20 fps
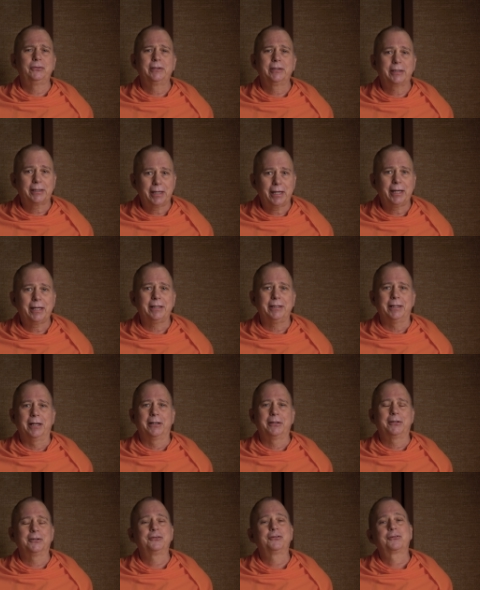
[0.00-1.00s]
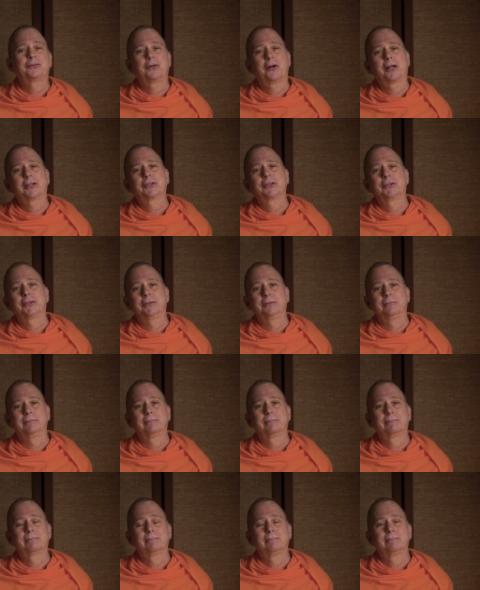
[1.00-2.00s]
to decay and destruction.
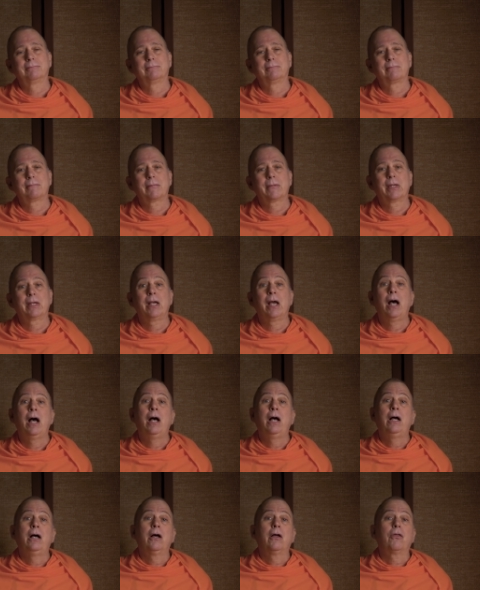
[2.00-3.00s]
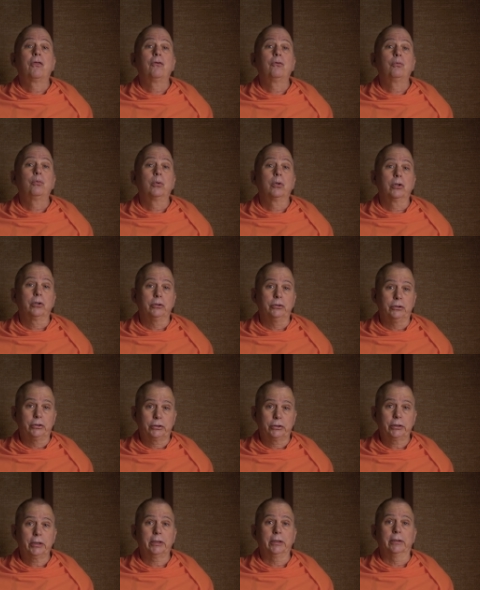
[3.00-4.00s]
The word
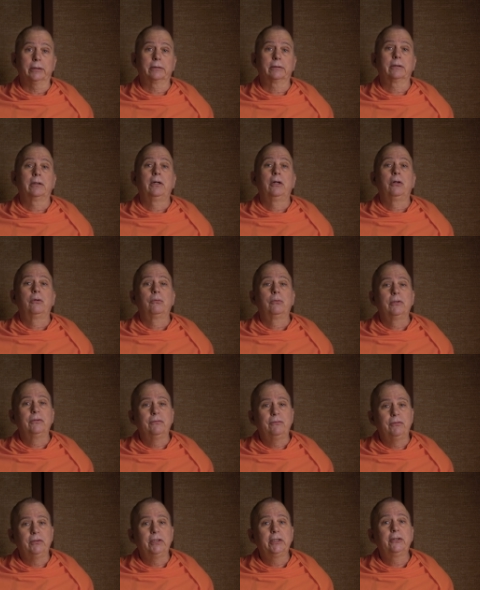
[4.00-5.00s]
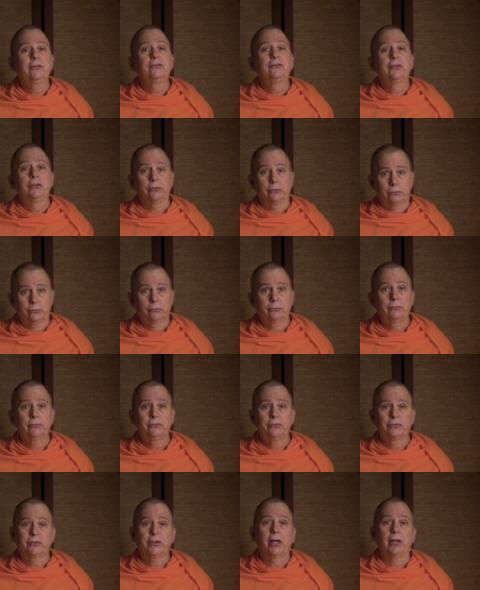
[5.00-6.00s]
chit reveals your
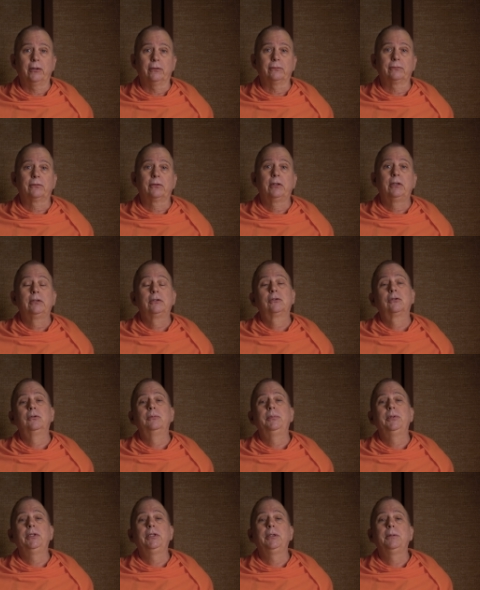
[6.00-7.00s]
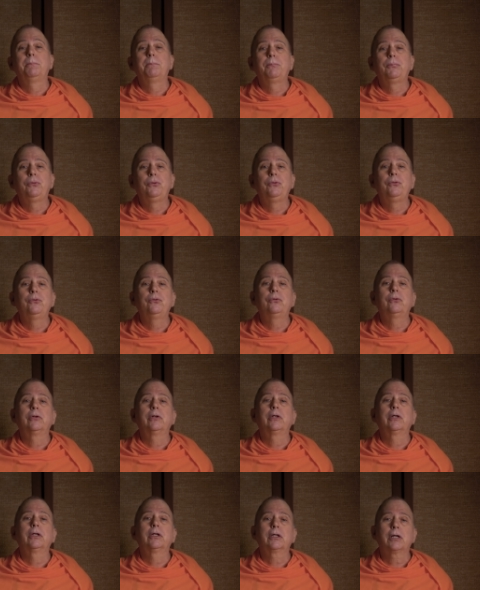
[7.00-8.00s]
true self to be
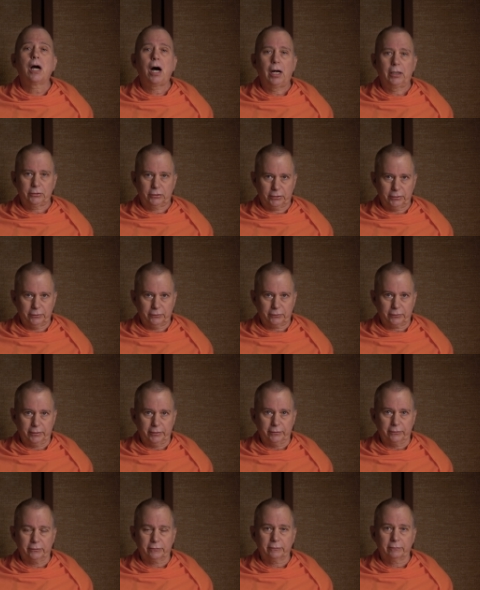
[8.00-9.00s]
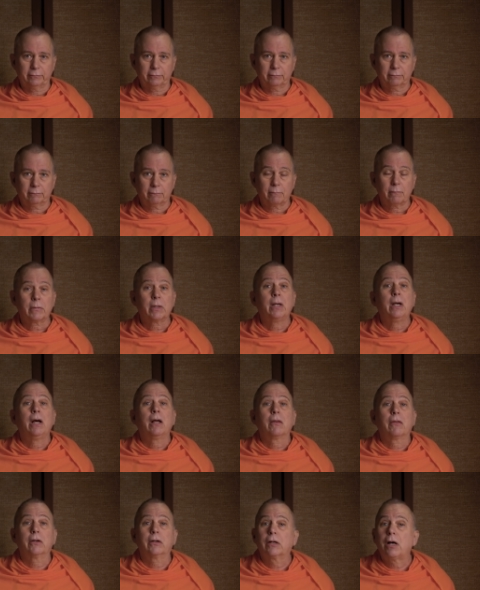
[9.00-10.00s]
pure consciousness,
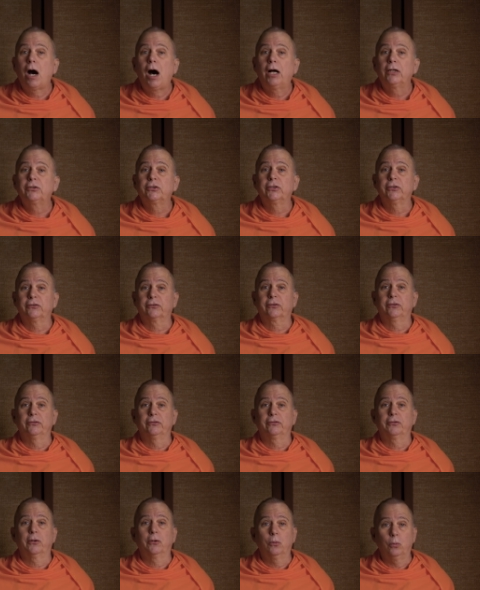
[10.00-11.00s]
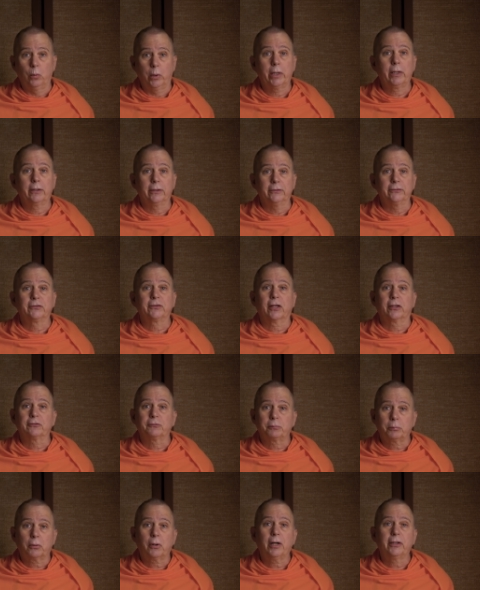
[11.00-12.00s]
the consciousness or awareness
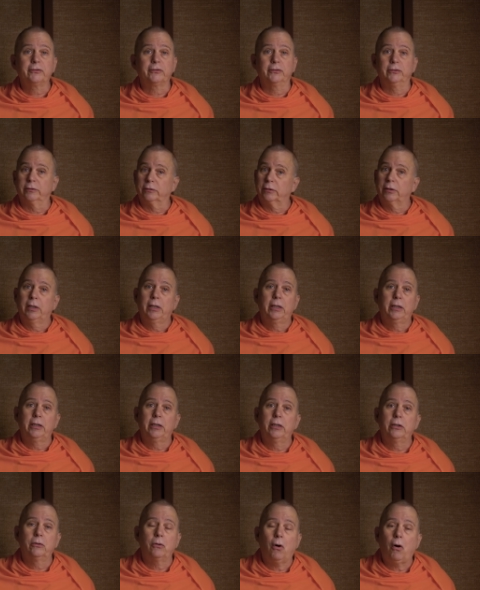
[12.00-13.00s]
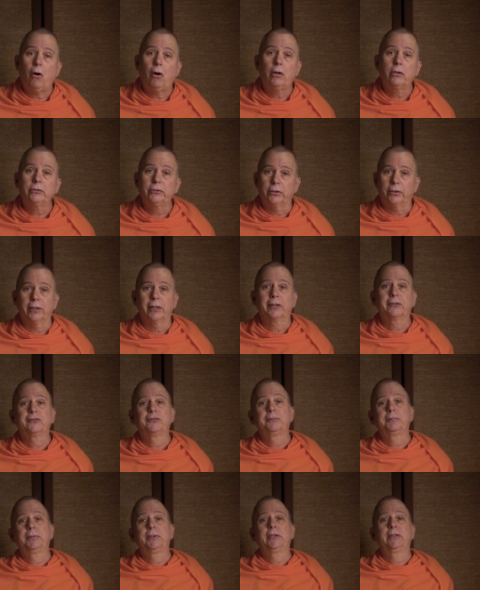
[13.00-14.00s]
that's present in all your
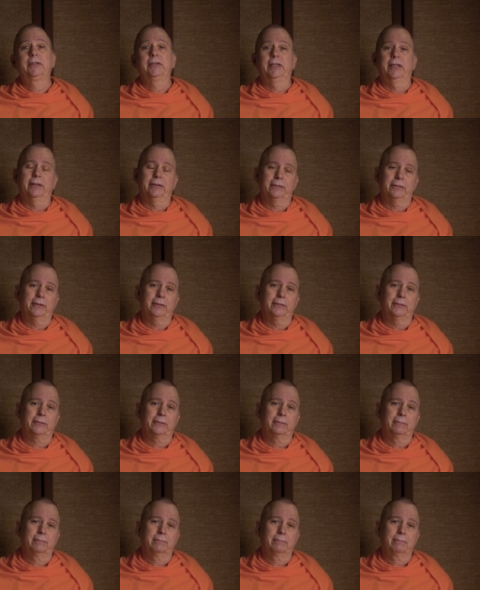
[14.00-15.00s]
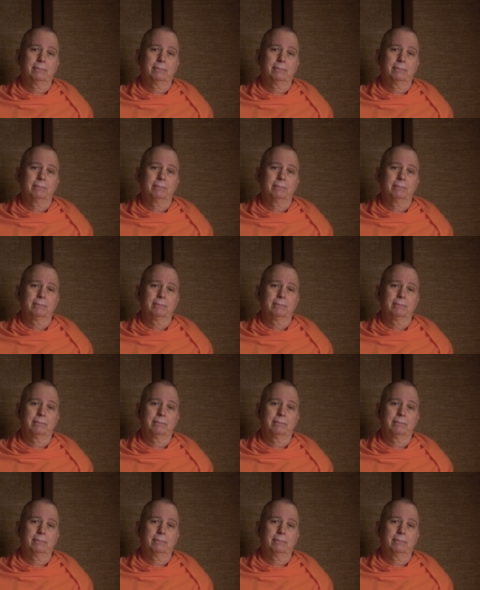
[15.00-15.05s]
experiences.